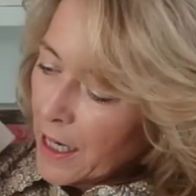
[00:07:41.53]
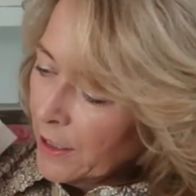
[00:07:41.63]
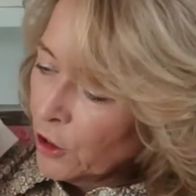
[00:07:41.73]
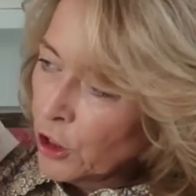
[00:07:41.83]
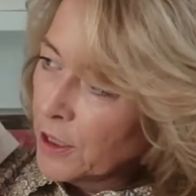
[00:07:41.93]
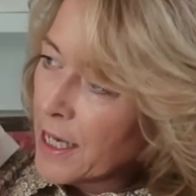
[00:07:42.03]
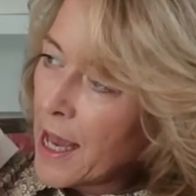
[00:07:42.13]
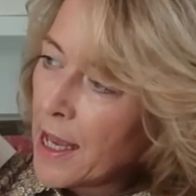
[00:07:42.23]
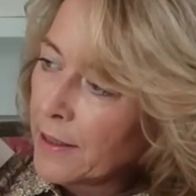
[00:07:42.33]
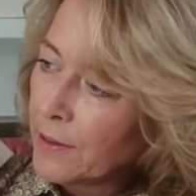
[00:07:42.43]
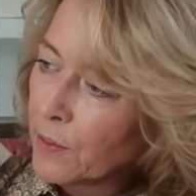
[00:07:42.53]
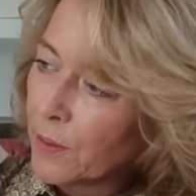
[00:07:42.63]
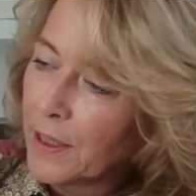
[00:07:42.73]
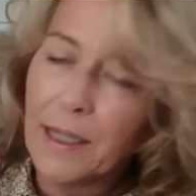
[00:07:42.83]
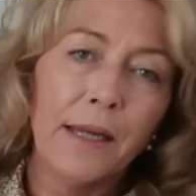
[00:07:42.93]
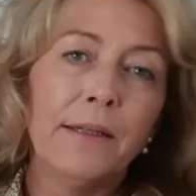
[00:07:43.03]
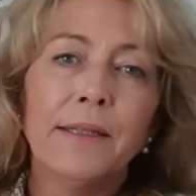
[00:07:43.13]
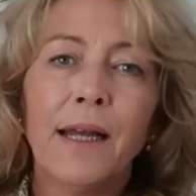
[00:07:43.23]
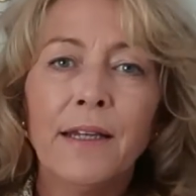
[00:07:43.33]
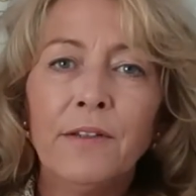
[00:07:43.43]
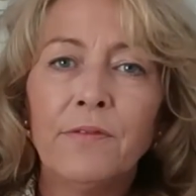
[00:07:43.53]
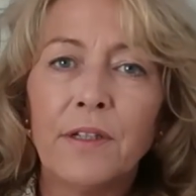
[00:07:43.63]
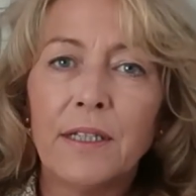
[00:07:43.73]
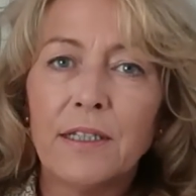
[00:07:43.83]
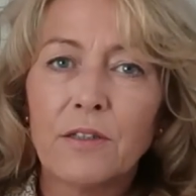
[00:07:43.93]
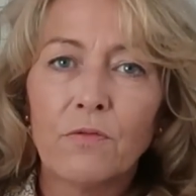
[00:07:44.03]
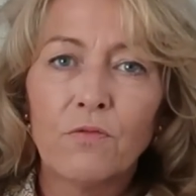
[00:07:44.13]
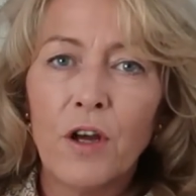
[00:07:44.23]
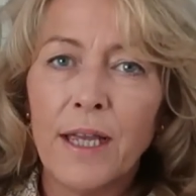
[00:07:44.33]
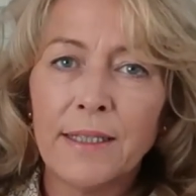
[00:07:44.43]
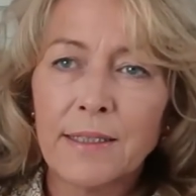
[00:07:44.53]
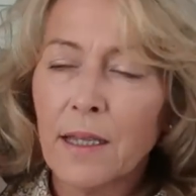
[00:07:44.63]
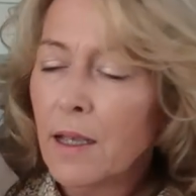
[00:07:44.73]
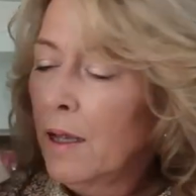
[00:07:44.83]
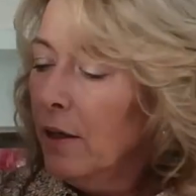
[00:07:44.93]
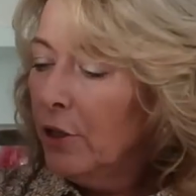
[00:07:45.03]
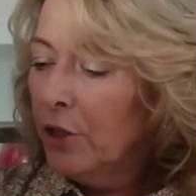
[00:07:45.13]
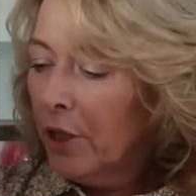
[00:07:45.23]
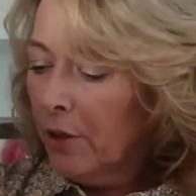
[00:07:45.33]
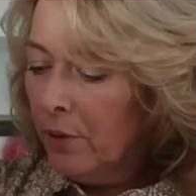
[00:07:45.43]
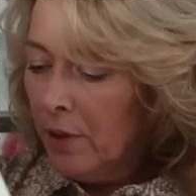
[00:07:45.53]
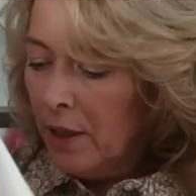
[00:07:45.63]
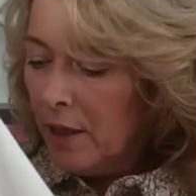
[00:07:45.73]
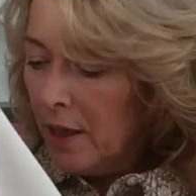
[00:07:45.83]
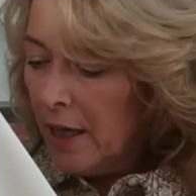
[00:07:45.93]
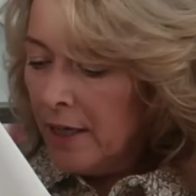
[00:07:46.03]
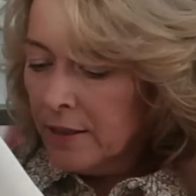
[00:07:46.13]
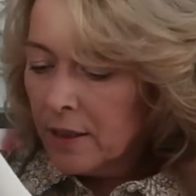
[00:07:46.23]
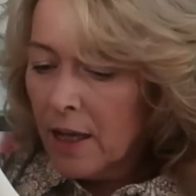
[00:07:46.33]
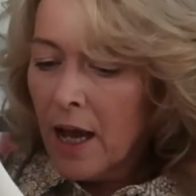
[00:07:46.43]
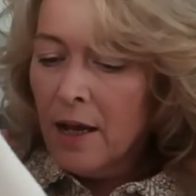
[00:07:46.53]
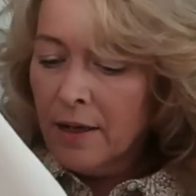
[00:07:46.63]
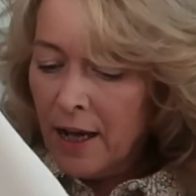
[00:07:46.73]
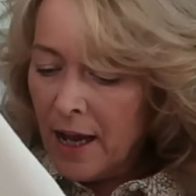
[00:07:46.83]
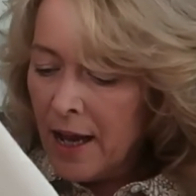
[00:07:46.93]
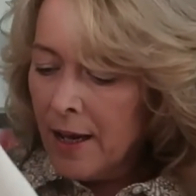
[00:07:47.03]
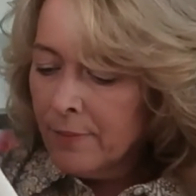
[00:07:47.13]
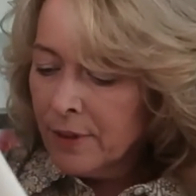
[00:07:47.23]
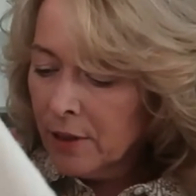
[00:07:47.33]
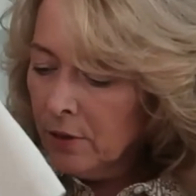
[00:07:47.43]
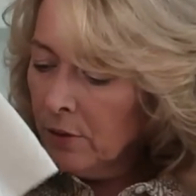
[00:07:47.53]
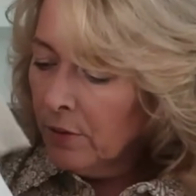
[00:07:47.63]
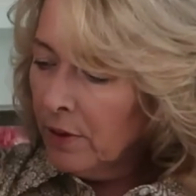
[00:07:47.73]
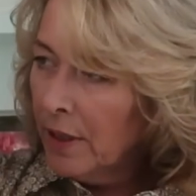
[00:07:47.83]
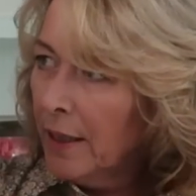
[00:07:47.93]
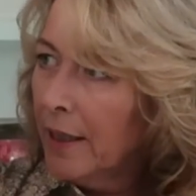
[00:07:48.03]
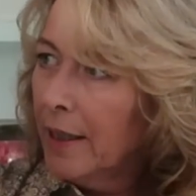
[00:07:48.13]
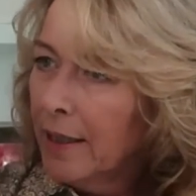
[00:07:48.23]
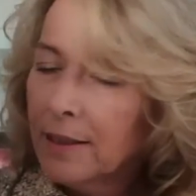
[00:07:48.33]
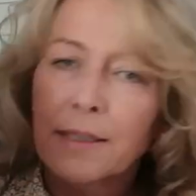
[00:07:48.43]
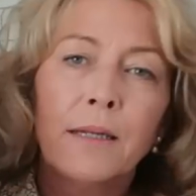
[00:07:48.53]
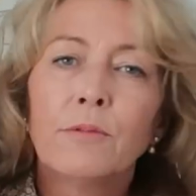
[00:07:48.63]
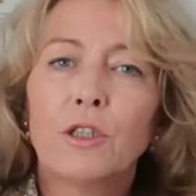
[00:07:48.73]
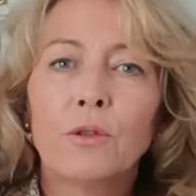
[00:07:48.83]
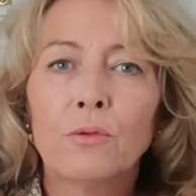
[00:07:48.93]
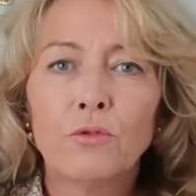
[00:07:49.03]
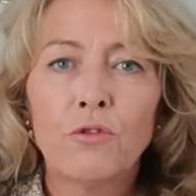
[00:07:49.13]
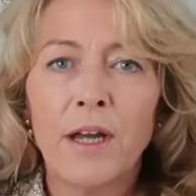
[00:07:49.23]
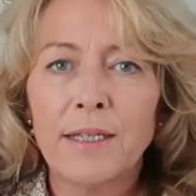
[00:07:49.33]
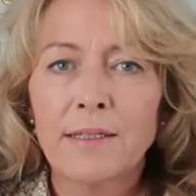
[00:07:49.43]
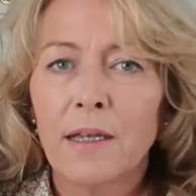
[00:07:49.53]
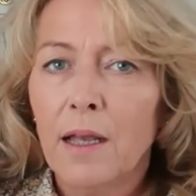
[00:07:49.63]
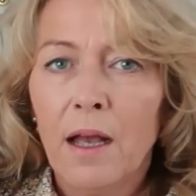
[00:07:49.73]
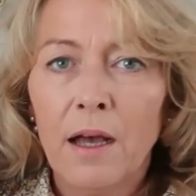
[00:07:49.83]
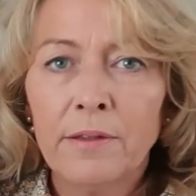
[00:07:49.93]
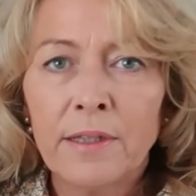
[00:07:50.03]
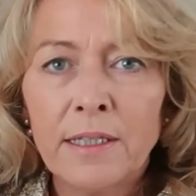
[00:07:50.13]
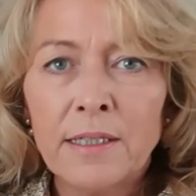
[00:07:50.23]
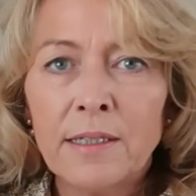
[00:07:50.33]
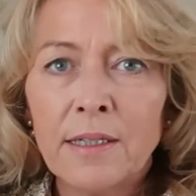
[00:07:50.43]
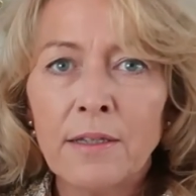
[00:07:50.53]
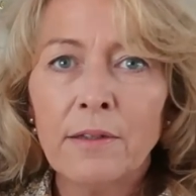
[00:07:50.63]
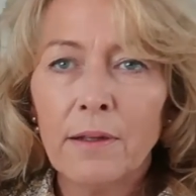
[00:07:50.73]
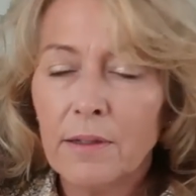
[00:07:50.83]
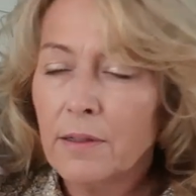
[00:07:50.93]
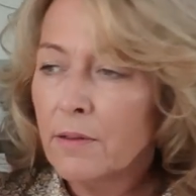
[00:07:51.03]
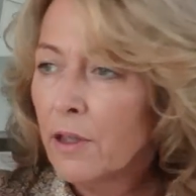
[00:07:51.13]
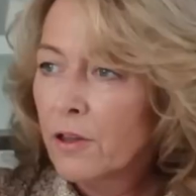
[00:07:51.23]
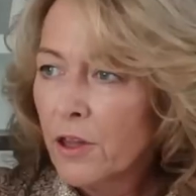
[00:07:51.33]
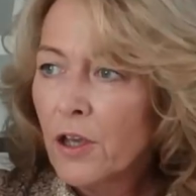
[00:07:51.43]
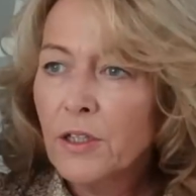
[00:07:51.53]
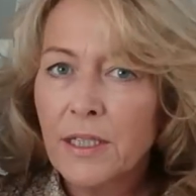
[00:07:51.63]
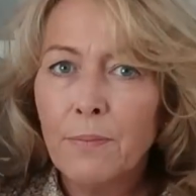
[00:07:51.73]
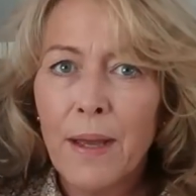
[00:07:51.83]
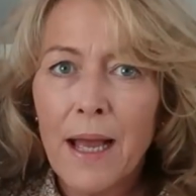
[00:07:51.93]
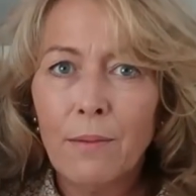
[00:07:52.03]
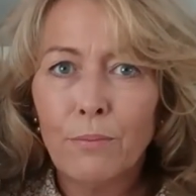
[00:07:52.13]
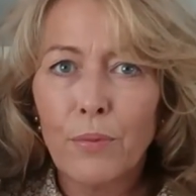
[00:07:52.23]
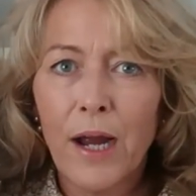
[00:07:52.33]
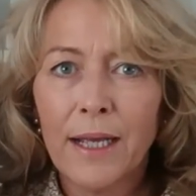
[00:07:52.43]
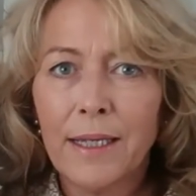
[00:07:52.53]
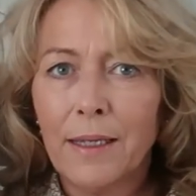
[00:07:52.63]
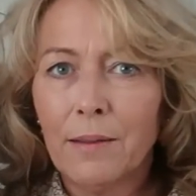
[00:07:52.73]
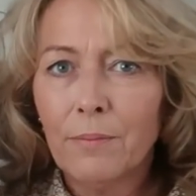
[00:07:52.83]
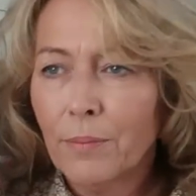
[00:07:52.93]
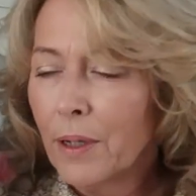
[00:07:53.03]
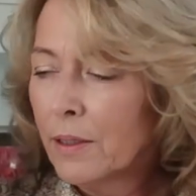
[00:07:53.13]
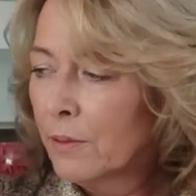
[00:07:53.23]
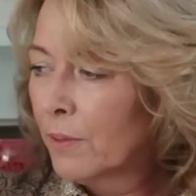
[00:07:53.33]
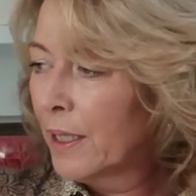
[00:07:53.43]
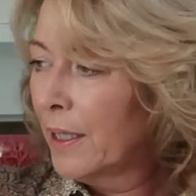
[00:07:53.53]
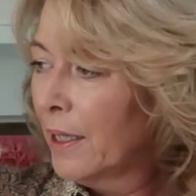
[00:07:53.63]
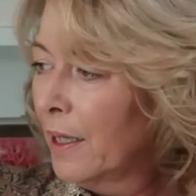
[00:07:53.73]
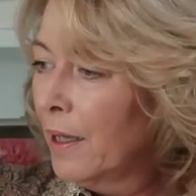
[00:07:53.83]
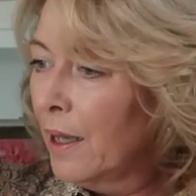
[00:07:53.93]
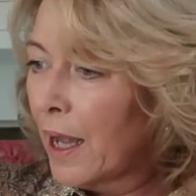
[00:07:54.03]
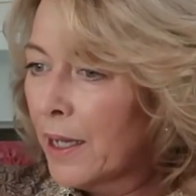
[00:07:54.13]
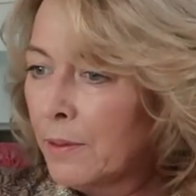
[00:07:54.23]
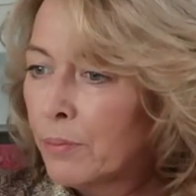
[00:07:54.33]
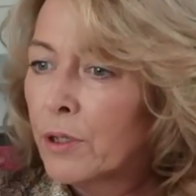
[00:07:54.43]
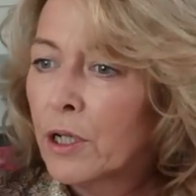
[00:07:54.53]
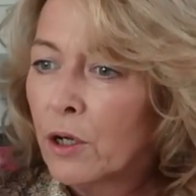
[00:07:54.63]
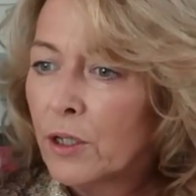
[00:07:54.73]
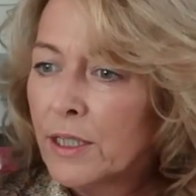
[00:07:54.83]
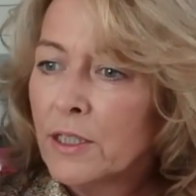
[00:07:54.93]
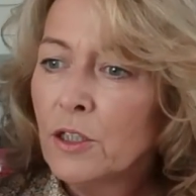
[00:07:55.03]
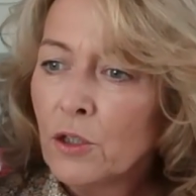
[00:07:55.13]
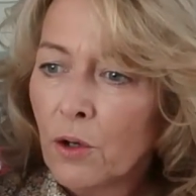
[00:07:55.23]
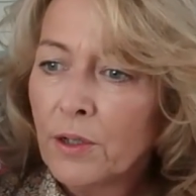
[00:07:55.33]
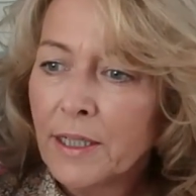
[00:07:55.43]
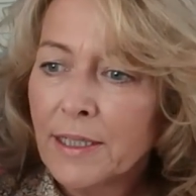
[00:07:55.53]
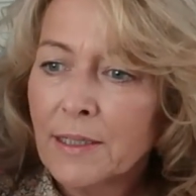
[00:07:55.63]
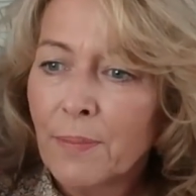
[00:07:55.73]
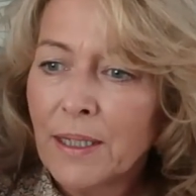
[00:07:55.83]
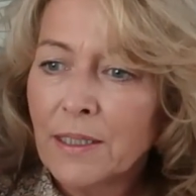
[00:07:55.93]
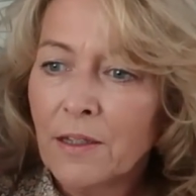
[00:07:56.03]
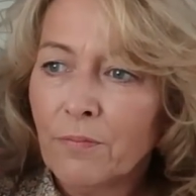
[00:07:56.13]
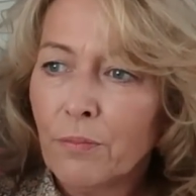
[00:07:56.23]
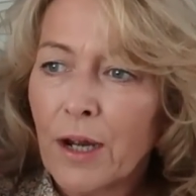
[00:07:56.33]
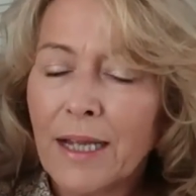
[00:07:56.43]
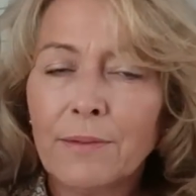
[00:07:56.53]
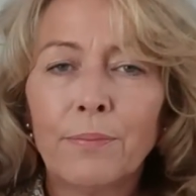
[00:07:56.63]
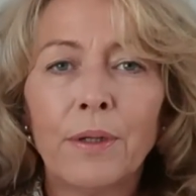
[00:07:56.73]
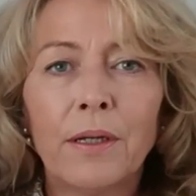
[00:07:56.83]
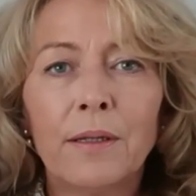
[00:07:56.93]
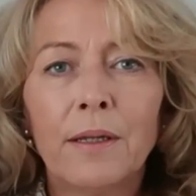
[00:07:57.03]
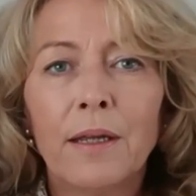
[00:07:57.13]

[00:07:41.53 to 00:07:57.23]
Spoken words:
your tans with it, navies, reds. You know, it's an absolutely exceptional dress. And this is in the £30 bracket, by the way. Apricot is not an expensive brand, but